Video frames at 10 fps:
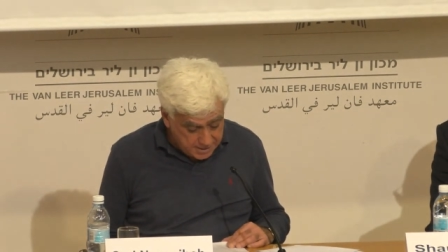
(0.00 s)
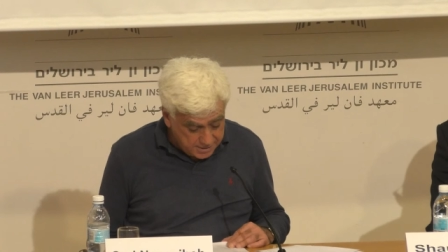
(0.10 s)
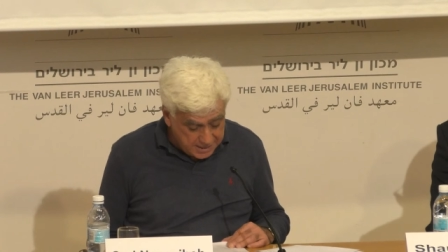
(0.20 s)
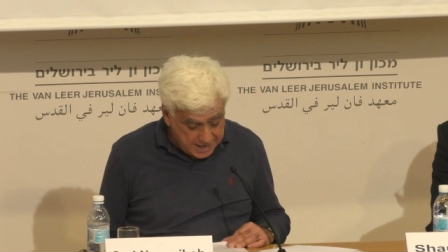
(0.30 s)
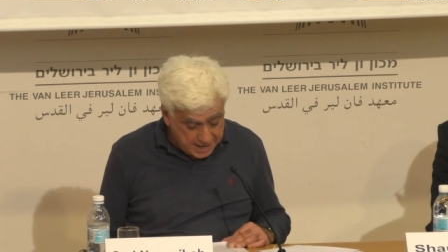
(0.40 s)

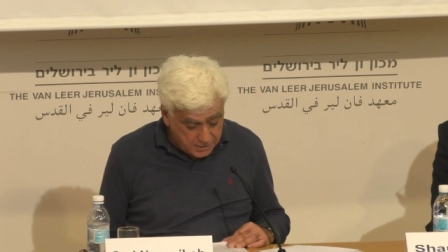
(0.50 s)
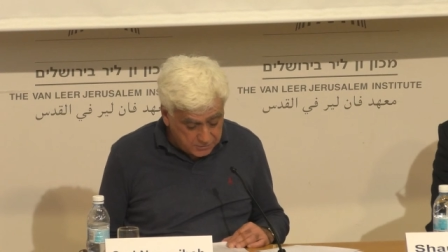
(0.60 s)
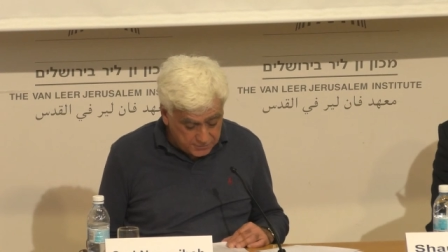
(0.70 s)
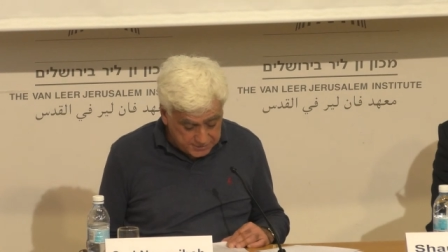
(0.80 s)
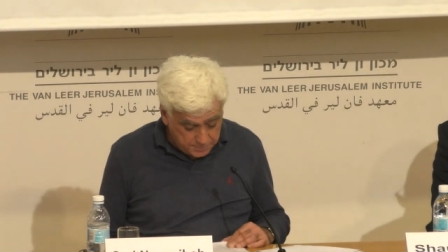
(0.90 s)
the
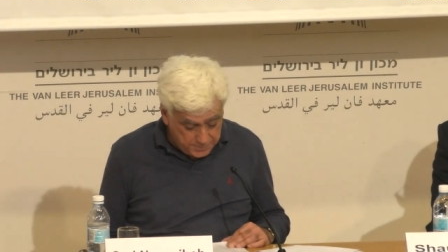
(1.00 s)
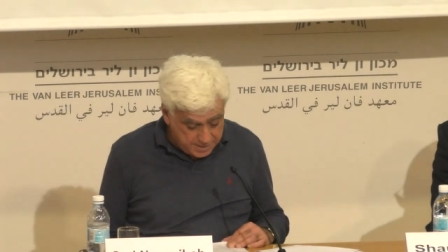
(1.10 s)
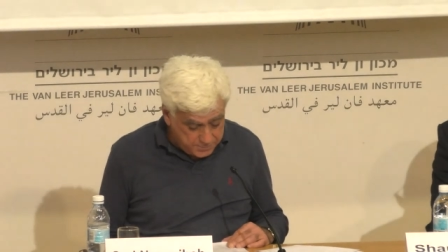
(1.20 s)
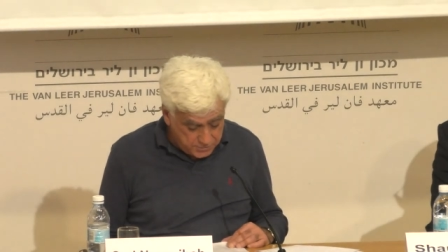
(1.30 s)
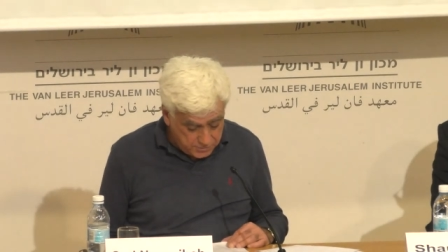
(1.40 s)
layout of some
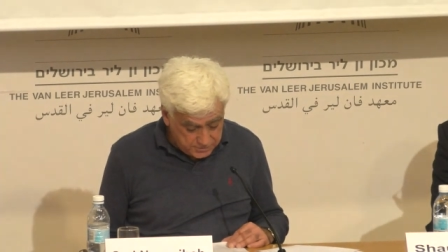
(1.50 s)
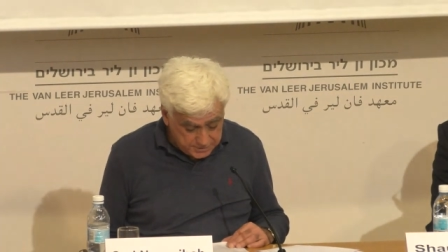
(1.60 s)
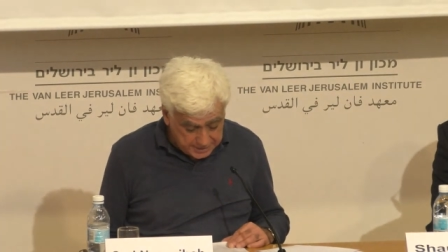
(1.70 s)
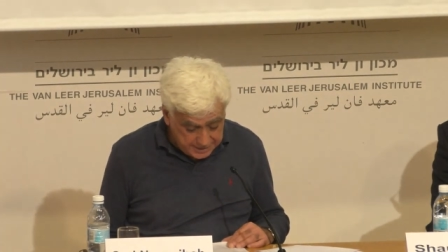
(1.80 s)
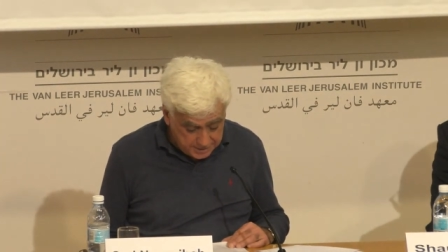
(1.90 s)

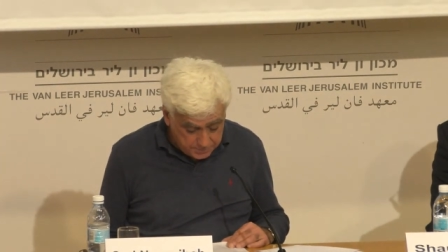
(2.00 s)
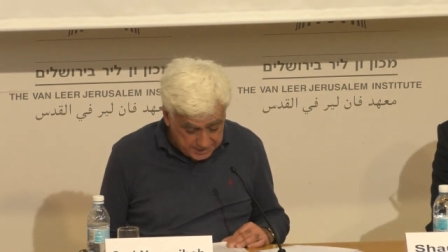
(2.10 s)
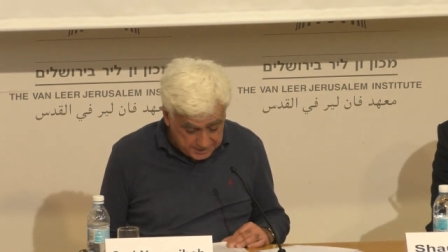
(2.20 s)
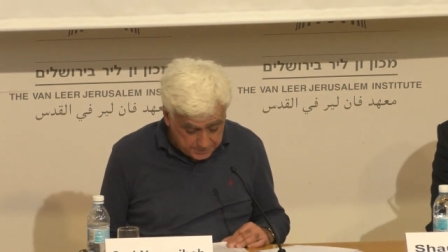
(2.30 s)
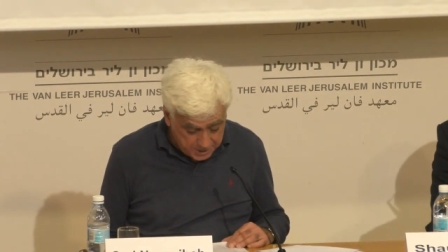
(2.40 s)
neighborhoods in it
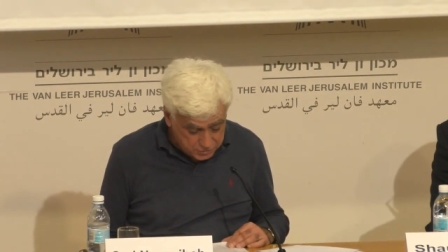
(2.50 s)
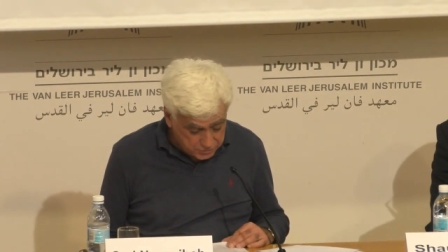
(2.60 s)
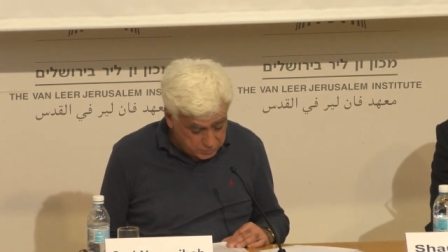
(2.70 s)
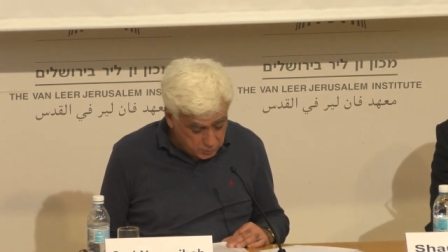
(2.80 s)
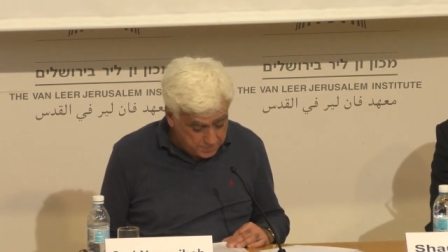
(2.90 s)
being
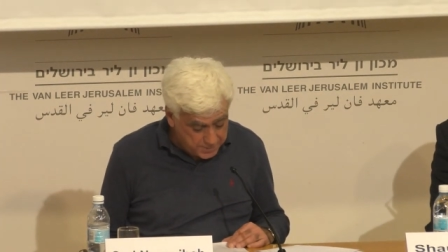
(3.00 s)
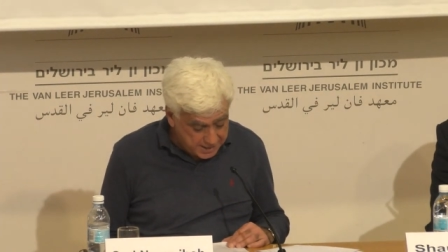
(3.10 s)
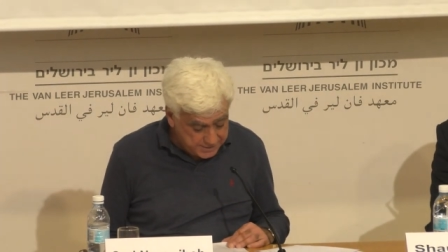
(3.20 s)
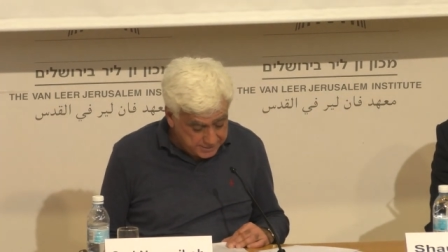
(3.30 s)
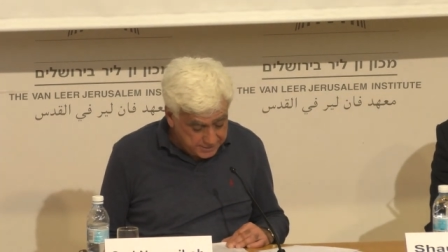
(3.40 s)
spacious, well
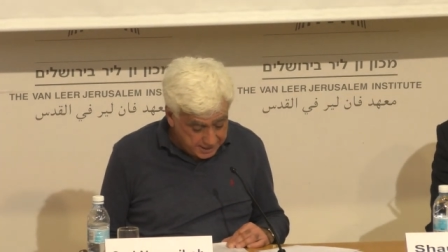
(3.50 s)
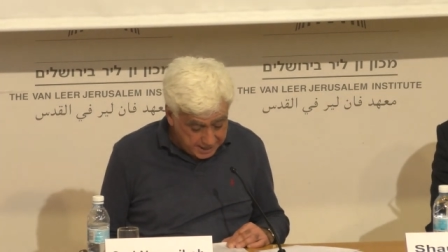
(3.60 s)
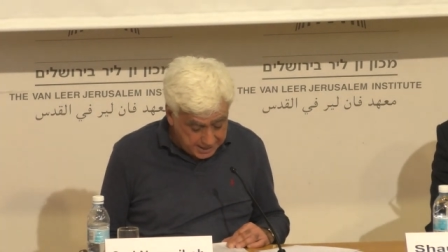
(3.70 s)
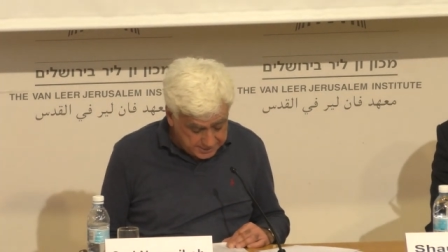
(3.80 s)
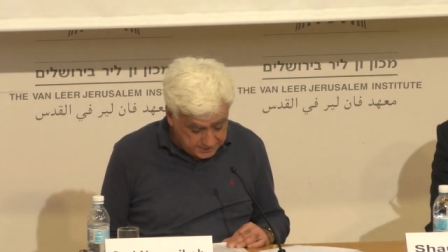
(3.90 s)
planned, and
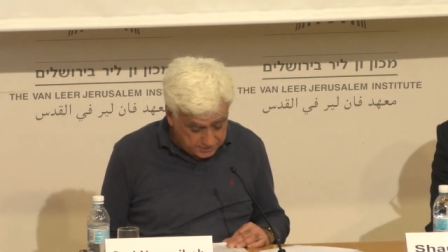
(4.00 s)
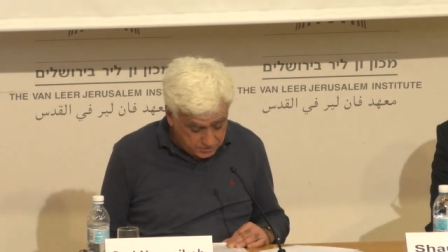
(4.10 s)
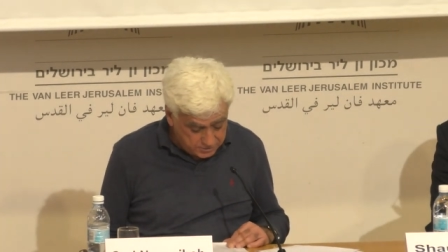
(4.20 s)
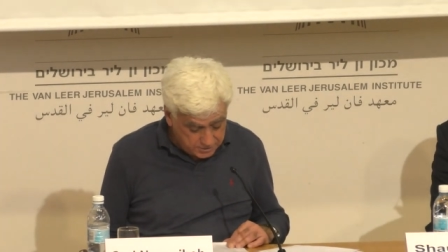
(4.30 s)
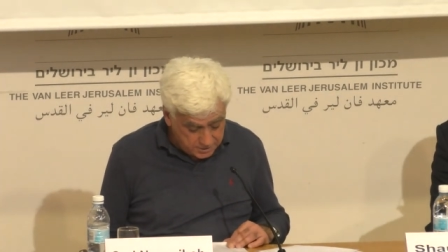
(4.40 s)

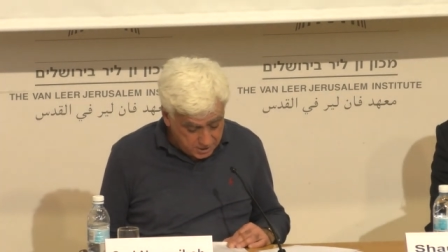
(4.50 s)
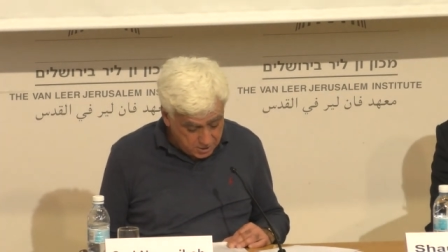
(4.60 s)
executed,